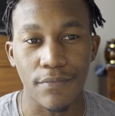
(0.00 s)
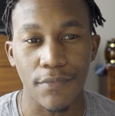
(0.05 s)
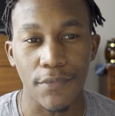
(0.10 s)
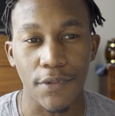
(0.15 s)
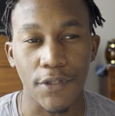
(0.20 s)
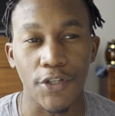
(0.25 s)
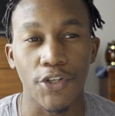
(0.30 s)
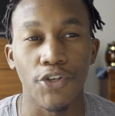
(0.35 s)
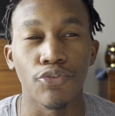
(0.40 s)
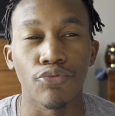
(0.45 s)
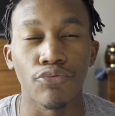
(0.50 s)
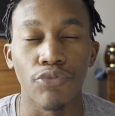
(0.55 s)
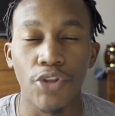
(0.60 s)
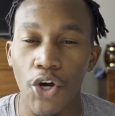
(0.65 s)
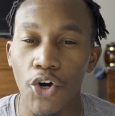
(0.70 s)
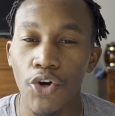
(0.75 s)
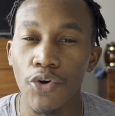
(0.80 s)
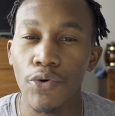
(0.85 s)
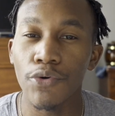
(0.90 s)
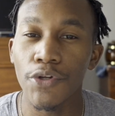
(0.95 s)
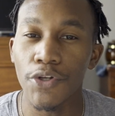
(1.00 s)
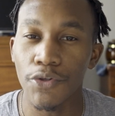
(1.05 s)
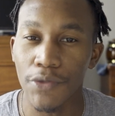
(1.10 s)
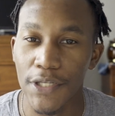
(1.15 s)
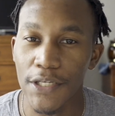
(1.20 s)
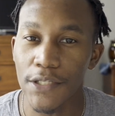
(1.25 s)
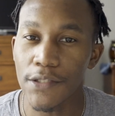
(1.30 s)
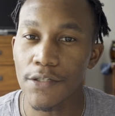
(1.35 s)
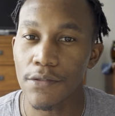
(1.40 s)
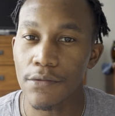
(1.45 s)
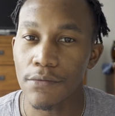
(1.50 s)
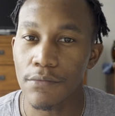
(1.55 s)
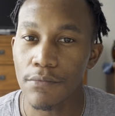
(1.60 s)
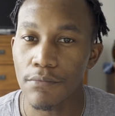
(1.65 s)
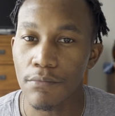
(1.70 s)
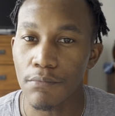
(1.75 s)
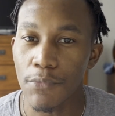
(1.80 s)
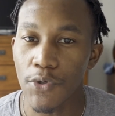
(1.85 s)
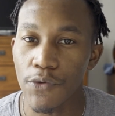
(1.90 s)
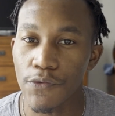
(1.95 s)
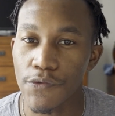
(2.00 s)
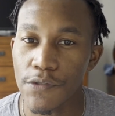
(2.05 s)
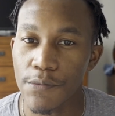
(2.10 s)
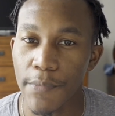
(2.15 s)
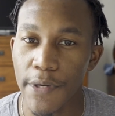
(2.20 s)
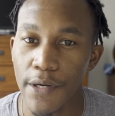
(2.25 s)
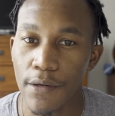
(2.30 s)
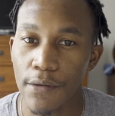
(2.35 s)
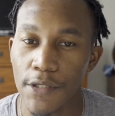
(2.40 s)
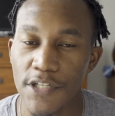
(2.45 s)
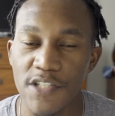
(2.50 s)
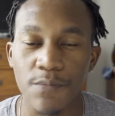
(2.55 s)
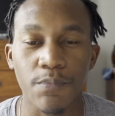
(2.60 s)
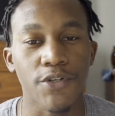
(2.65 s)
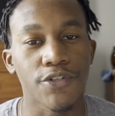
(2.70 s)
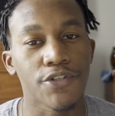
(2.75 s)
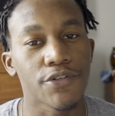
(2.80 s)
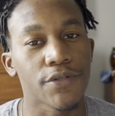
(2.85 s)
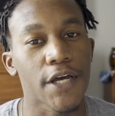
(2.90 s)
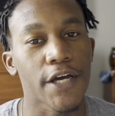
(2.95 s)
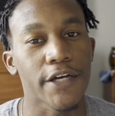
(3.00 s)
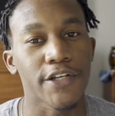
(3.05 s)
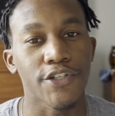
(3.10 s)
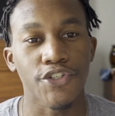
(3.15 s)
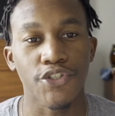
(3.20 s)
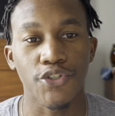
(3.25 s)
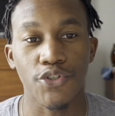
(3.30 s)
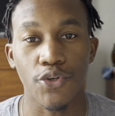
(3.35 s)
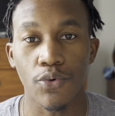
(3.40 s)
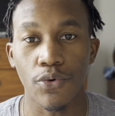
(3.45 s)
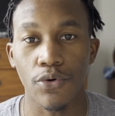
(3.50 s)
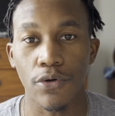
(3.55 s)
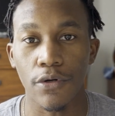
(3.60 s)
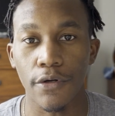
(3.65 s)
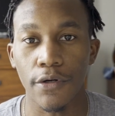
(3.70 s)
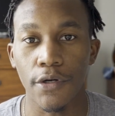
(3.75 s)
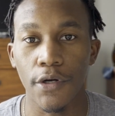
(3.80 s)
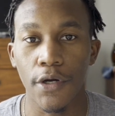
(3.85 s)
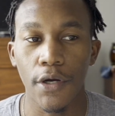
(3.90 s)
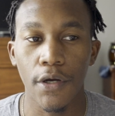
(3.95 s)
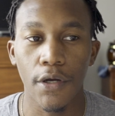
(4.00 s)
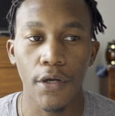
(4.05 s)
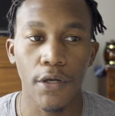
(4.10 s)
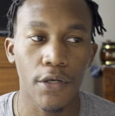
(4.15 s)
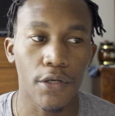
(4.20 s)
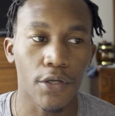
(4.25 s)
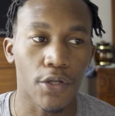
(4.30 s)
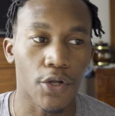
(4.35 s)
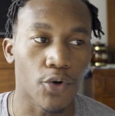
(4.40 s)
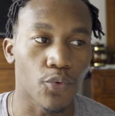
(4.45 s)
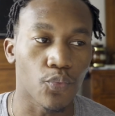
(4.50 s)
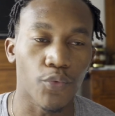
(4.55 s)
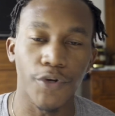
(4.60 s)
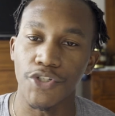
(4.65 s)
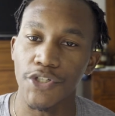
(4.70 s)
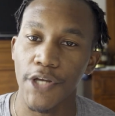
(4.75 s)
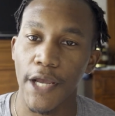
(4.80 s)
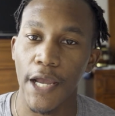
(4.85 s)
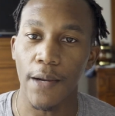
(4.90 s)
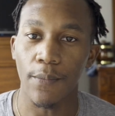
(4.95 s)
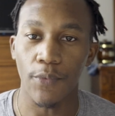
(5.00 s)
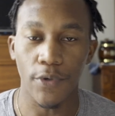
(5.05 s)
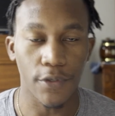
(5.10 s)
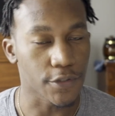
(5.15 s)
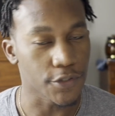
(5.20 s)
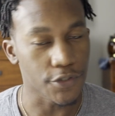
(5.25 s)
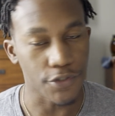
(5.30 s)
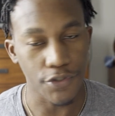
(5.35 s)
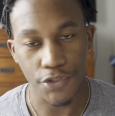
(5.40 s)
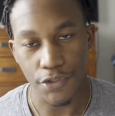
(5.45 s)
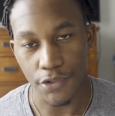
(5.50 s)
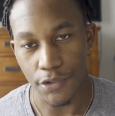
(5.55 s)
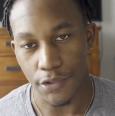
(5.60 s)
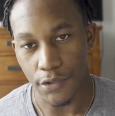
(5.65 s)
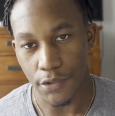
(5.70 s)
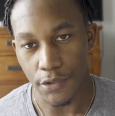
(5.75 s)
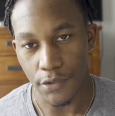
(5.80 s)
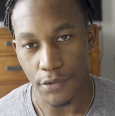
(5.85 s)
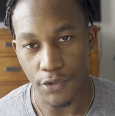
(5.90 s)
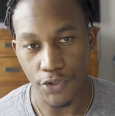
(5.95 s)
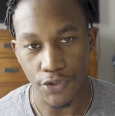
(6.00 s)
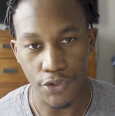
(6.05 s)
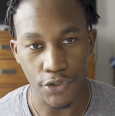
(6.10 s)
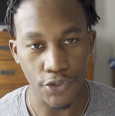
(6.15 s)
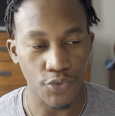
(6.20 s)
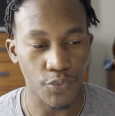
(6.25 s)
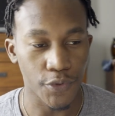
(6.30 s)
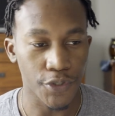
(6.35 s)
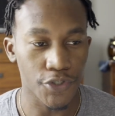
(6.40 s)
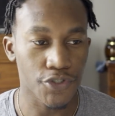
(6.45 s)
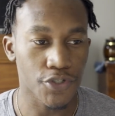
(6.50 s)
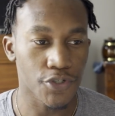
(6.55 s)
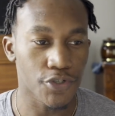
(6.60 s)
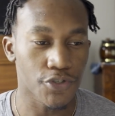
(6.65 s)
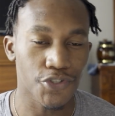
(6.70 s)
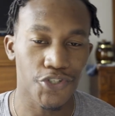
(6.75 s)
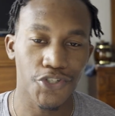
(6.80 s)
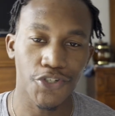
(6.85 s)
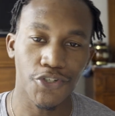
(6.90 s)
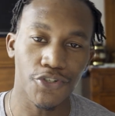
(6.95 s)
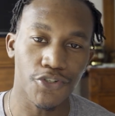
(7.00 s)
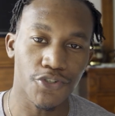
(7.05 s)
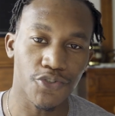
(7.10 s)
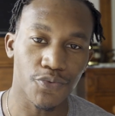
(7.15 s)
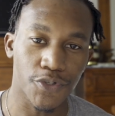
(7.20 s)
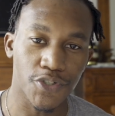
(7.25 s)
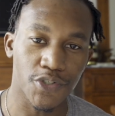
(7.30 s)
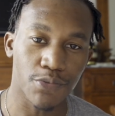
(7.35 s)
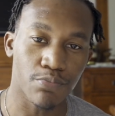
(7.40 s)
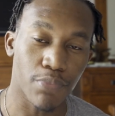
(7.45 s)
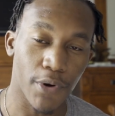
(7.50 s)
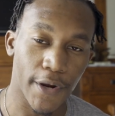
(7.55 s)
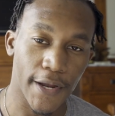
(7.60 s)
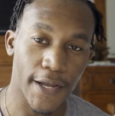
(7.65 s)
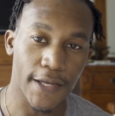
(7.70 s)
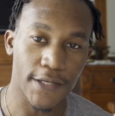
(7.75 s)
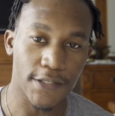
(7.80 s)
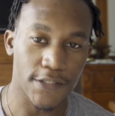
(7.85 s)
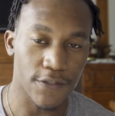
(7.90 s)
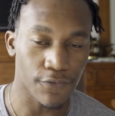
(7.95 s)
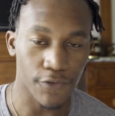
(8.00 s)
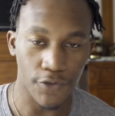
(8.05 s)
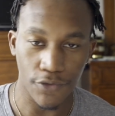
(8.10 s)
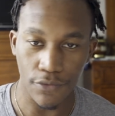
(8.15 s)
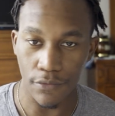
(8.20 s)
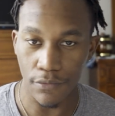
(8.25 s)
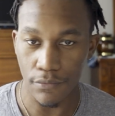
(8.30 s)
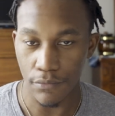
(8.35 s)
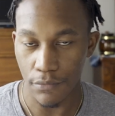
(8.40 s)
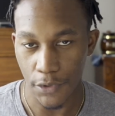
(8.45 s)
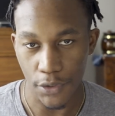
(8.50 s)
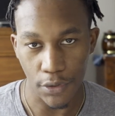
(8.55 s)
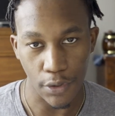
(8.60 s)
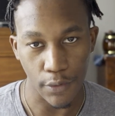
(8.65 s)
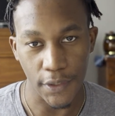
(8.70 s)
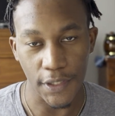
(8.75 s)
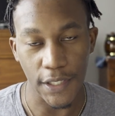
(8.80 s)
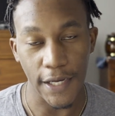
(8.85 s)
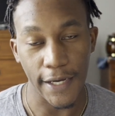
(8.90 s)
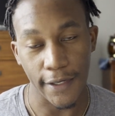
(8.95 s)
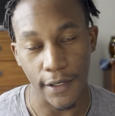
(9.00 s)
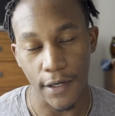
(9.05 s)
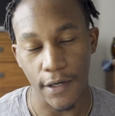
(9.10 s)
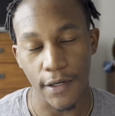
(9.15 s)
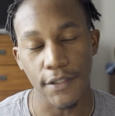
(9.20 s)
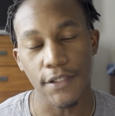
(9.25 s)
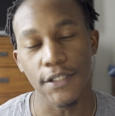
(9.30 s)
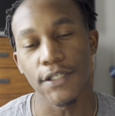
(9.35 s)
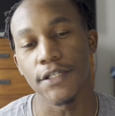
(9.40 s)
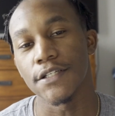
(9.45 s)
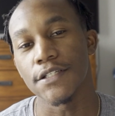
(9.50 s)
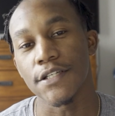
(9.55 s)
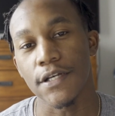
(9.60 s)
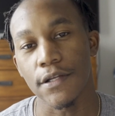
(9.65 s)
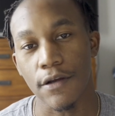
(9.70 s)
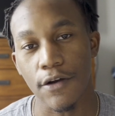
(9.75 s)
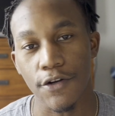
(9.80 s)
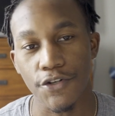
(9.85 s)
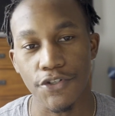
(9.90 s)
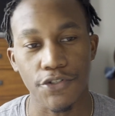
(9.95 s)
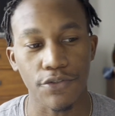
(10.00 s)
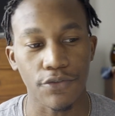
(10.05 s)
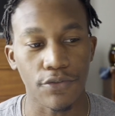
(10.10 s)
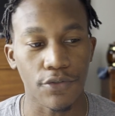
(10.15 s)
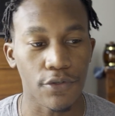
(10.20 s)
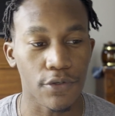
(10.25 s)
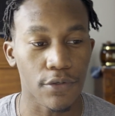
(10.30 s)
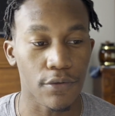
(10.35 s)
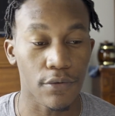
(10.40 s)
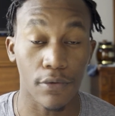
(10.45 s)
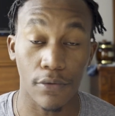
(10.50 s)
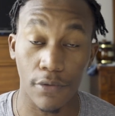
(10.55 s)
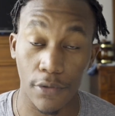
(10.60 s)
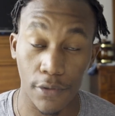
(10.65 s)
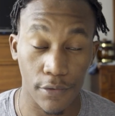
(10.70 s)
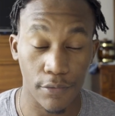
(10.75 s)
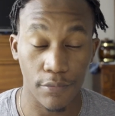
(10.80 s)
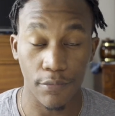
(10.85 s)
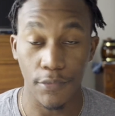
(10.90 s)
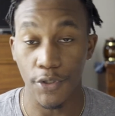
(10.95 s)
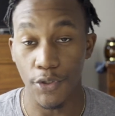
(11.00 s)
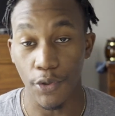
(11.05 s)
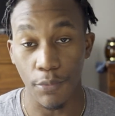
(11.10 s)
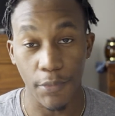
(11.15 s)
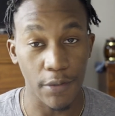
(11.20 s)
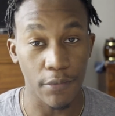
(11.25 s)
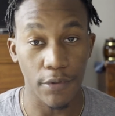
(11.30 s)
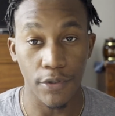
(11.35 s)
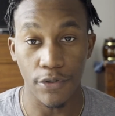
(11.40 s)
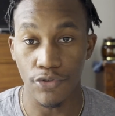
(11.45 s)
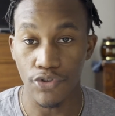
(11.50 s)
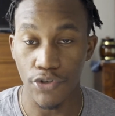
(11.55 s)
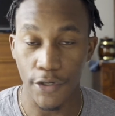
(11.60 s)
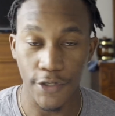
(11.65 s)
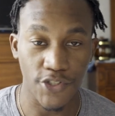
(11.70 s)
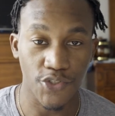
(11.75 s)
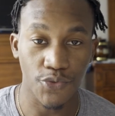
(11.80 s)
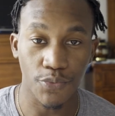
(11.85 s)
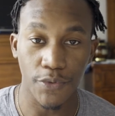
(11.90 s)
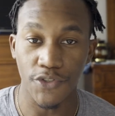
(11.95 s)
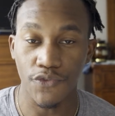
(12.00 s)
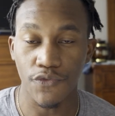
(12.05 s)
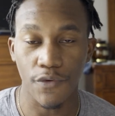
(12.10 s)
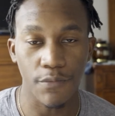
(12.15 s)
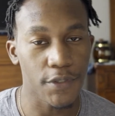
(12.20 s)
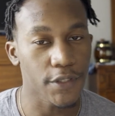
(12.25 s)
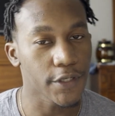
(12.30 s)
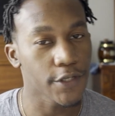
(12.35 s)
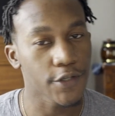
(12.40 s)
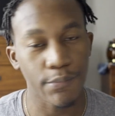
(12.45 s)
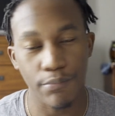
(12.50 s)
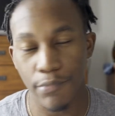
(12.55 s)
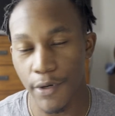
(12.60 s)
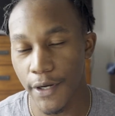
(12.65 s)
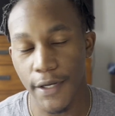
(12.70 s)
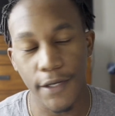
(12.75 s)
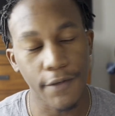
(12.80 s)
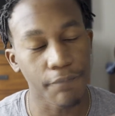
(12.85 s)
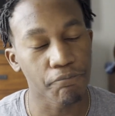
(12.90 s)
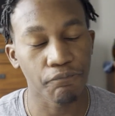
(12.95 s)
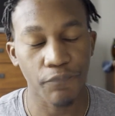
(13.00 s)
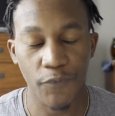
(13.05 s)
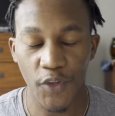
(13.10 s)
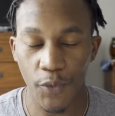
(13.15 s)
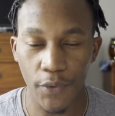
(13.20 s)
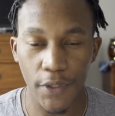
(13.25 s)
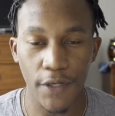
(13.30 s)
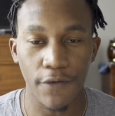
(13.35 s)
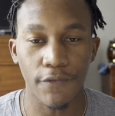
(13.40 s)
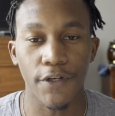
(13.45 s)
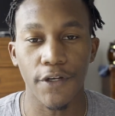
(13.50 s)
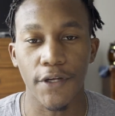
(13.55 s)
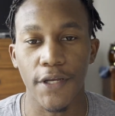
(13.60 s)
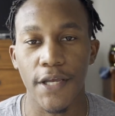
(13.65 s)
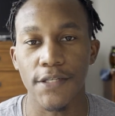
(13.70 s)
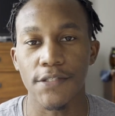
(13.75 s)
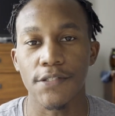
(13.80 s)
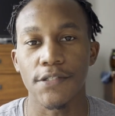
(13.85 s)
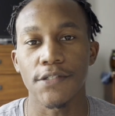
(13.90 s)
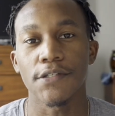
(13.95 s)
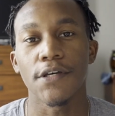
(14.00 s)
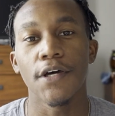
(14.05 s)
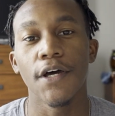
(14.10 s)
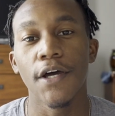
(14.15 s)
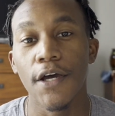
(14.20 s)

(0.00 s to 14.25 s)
need to move to mirrorless, but you're not sure, which camera you should switch to. Should you switch brands if you're, a Nikon DSLR shooter, or maybe you're trying to switch from another brand, whatever your case is.